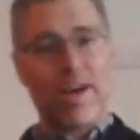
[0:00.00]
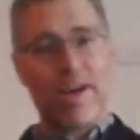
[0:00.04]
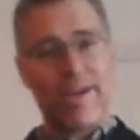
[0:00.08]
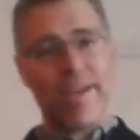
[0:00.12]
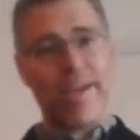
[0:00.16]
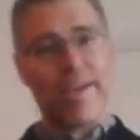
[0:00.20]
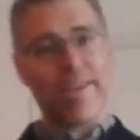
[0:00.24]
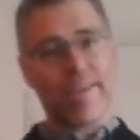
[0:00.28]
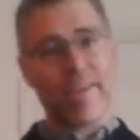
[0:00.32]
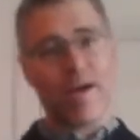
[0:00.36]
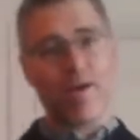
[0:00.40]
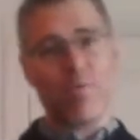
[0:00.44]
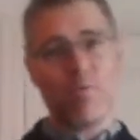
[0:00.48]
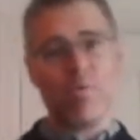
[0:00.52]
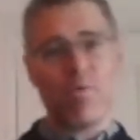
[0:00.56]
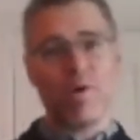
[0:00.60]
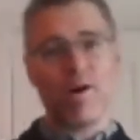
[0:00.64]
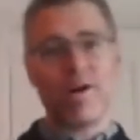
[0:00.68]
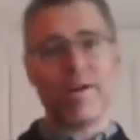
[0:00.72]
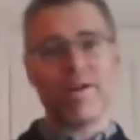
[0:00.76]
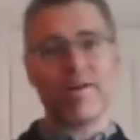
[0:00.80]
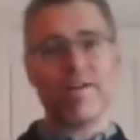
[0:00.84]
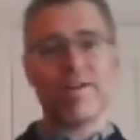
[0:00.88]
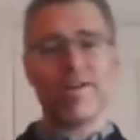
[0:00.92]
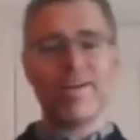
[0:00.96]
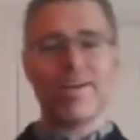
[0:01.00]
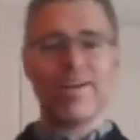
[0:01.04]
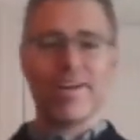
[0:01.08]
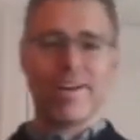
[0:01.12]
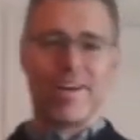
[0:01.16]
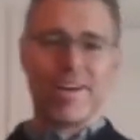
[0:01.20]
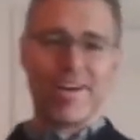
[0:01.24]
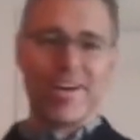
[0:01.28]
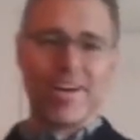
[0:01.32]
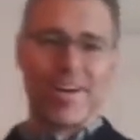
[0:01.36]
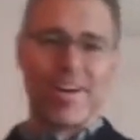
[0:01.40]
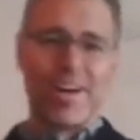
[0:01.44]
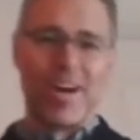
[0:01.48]
I hit that 1,
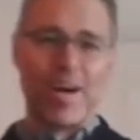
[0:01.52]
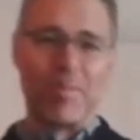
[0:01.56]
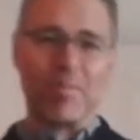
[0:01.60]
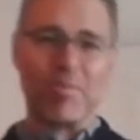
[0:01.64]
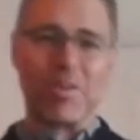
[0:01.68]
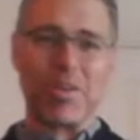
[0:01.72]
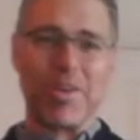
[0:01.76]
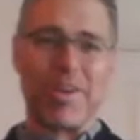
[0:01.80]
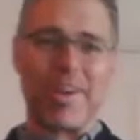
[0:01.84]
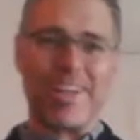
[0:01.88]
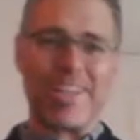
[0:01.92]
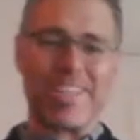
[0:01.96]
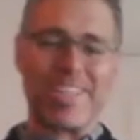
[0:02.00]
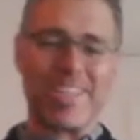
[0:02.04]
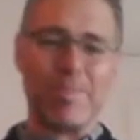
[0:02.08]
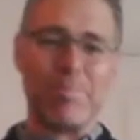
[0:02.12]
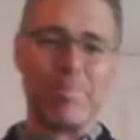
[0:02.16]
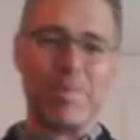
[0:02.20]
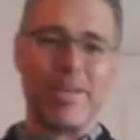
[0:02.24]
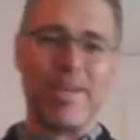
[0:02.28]
I'm going to actually